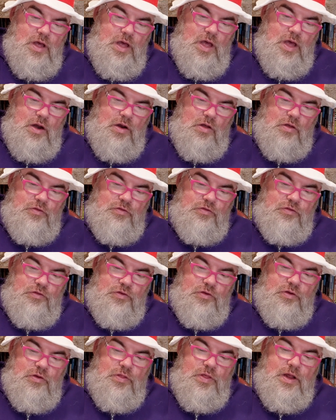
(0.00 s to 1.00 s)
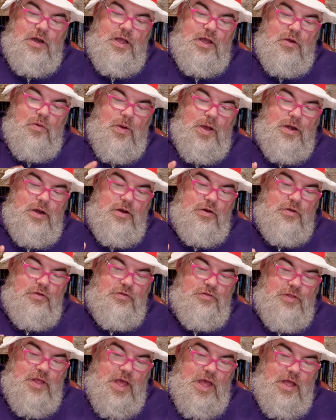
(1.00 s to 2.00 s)
at all sure that I quite
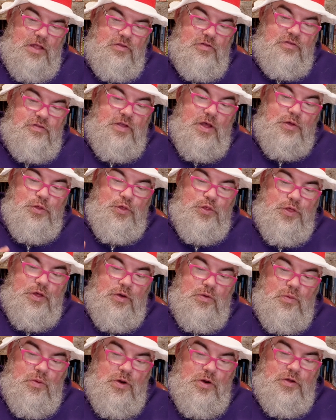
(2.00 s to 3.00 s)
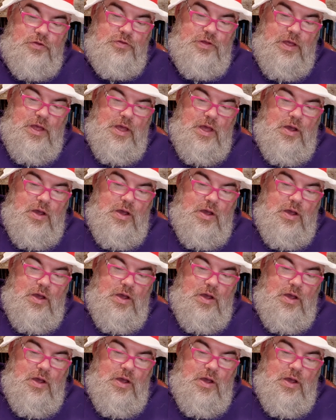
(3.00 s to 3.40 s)
understand just how the thing works